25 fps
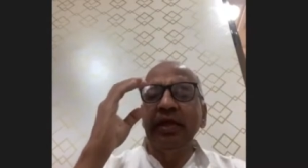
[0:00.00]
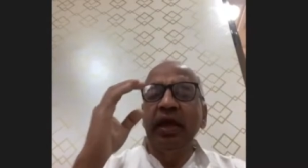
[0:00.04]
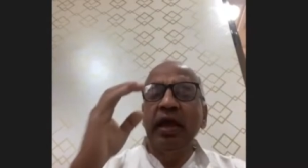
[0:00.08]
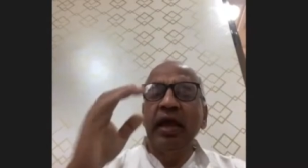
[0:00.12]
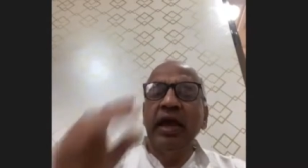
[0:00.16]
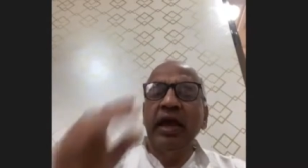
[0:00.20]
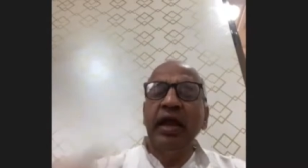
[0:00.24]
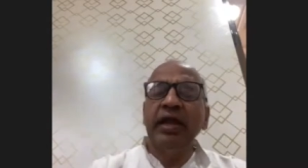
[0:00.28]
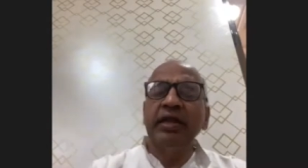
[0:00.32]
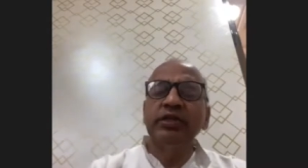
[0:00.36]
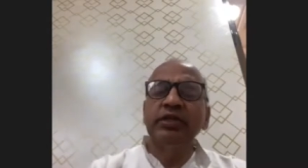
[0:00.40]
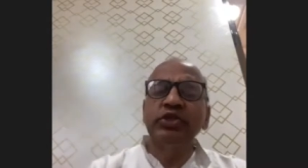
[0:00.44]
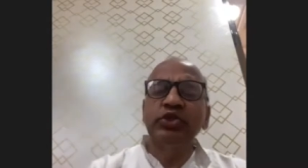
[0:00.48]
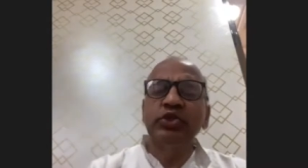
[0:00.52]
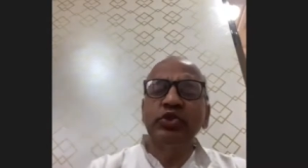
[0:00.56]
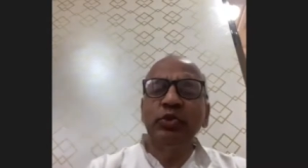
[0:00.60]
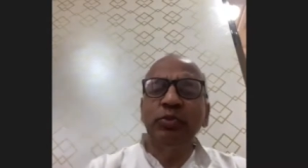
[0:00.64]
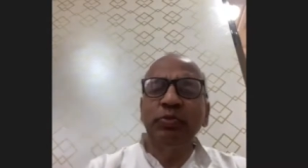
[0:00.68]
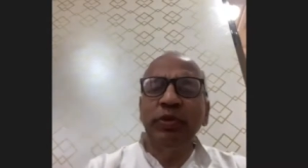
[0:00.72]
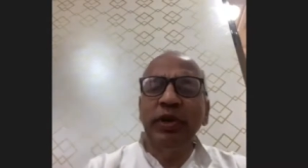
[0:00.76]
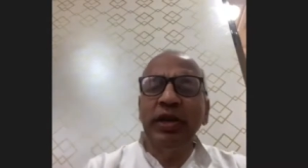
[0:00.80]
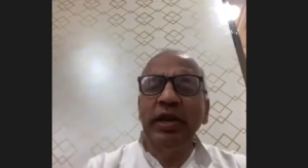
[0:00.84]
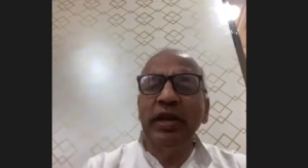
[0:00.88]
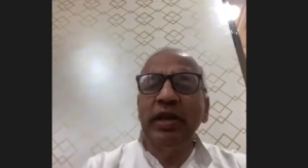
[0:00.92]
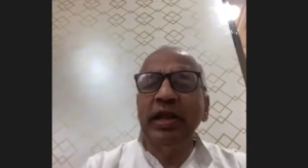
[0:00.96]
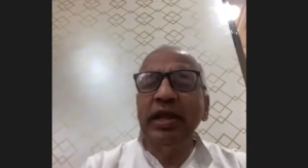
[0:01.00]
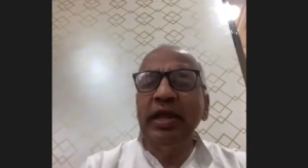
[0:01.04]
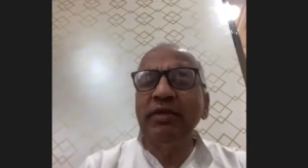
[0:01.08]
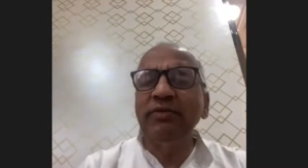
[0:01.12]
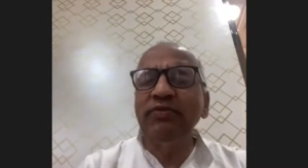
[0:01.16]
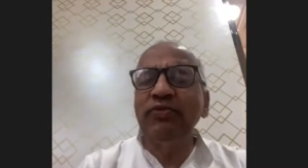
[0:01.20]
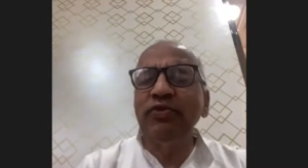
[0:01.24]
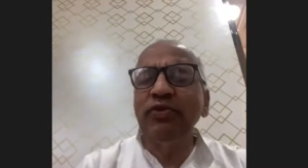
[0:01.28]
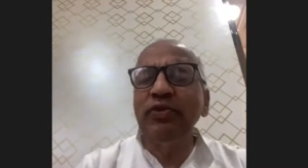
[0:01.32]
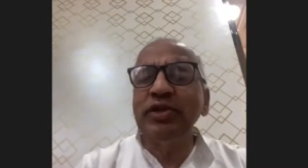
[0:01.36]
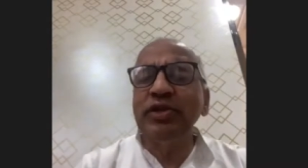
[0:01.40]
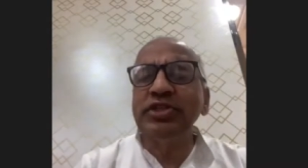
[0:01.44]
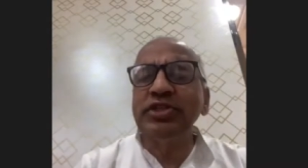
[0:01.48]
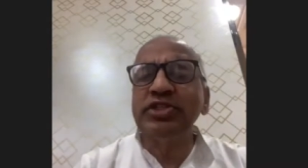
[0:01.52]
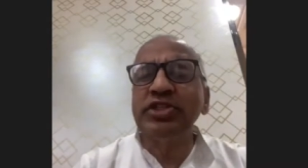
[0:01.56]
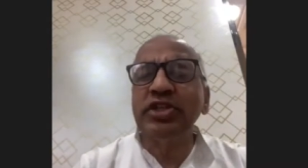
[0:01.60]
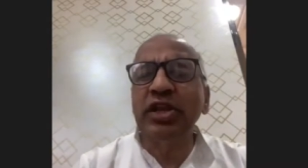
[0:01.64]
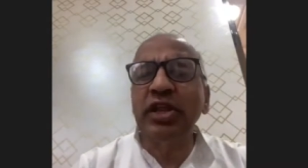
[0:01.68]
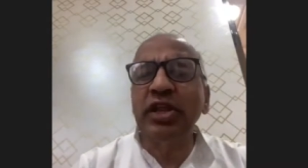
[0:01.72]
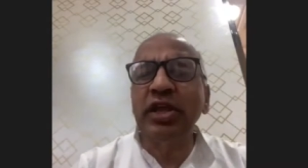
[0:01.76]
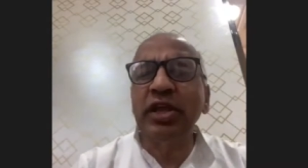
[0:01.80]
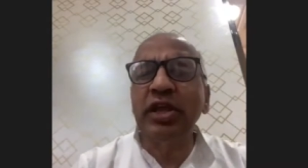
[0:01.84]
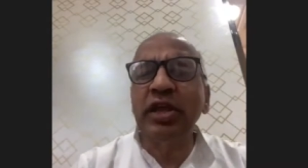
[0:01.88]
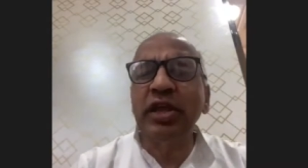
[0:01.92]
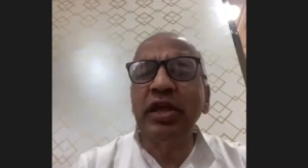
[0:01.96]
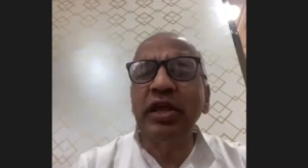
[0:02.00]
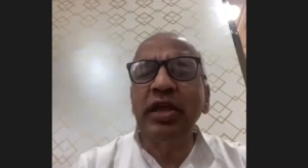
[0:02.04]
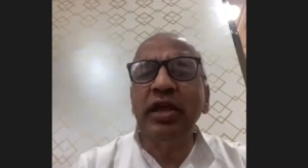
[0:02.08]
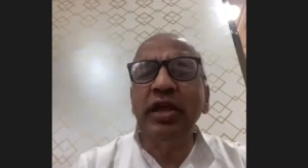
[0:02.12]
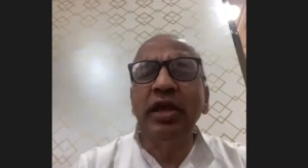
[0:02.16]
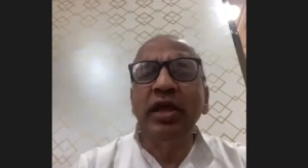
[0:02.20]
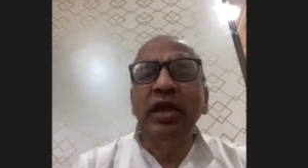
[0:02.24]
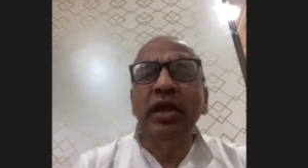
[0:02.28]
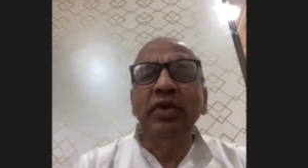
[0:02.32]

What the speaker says: And stupidly and foolishly,